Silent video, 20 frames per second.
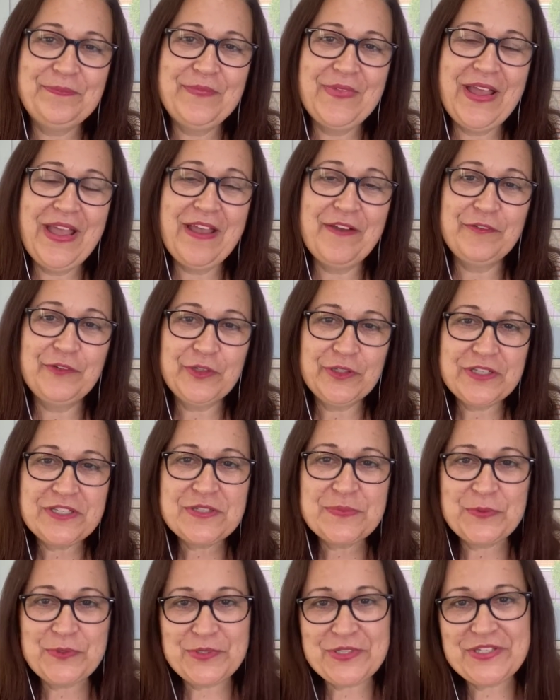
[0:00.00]
have got a
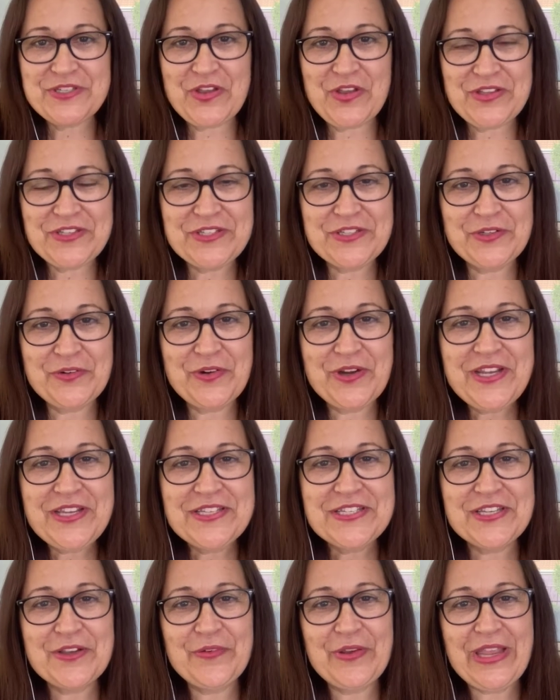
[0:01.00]
sports science degree,
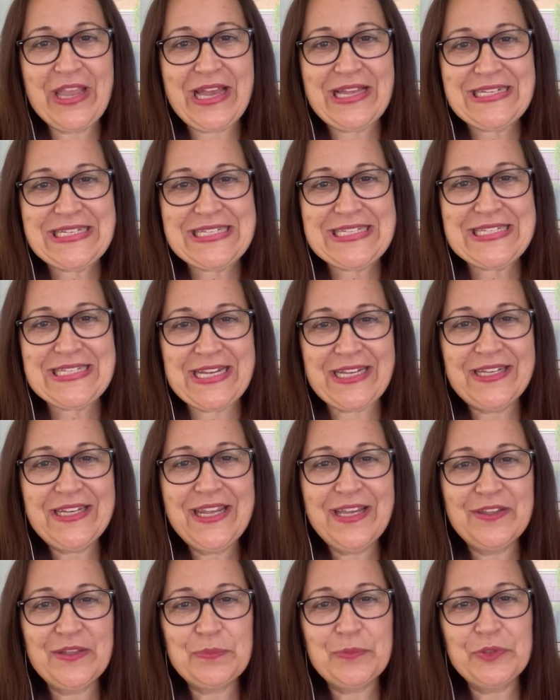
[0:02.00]
so I understand
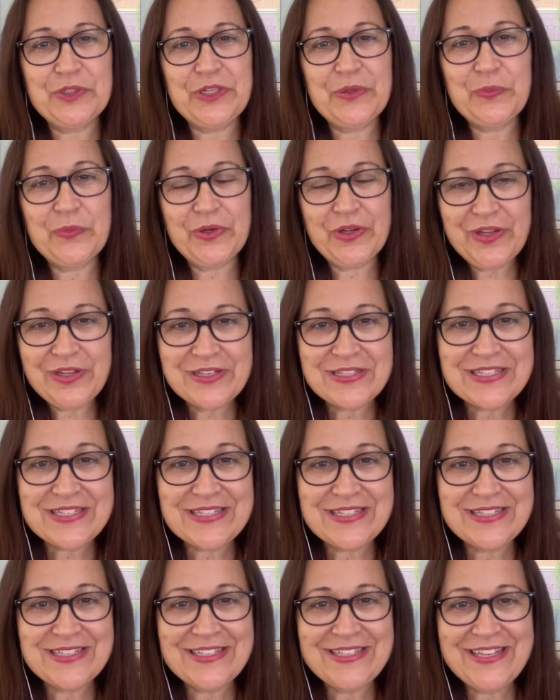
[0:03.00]
how the body works.